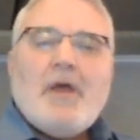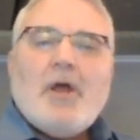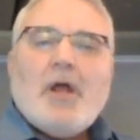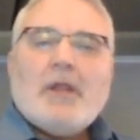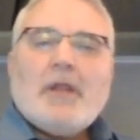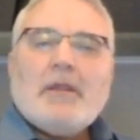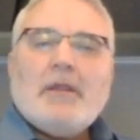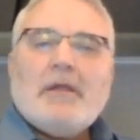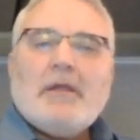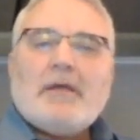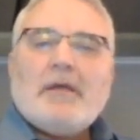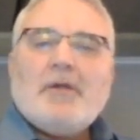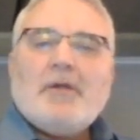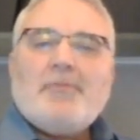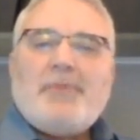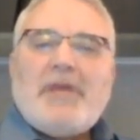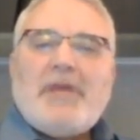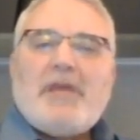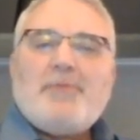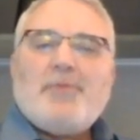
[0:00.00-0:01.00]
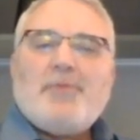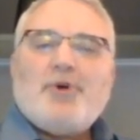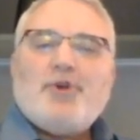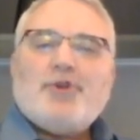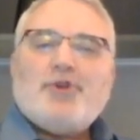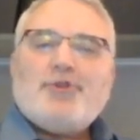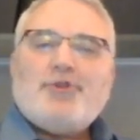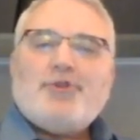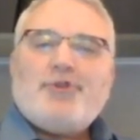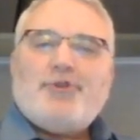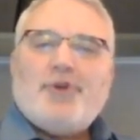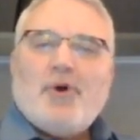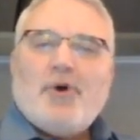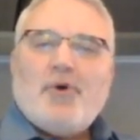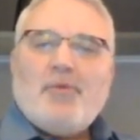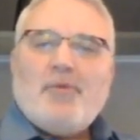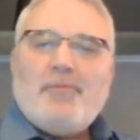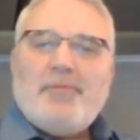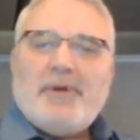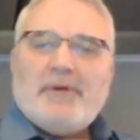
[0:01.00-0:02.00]
Little people
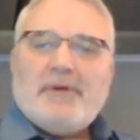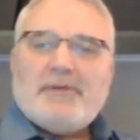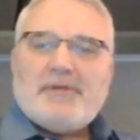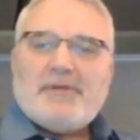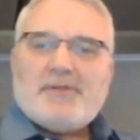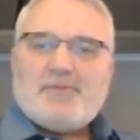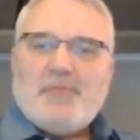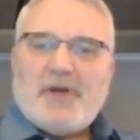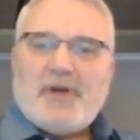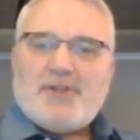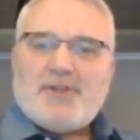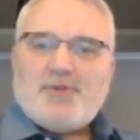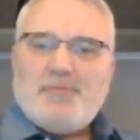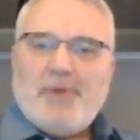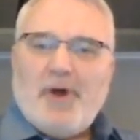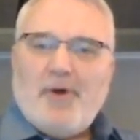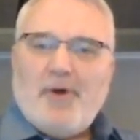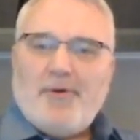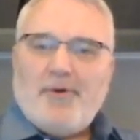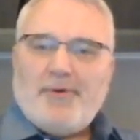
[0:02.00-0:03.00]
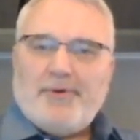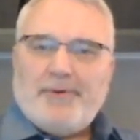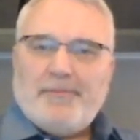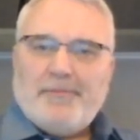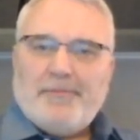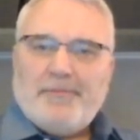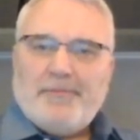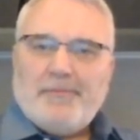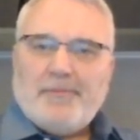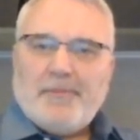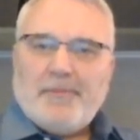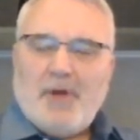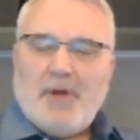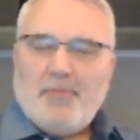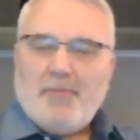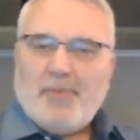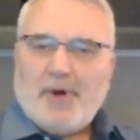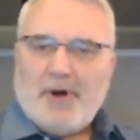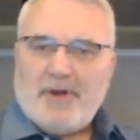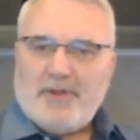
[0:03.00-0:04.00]
don't build as much bone.
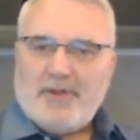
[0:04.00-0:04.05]
And part of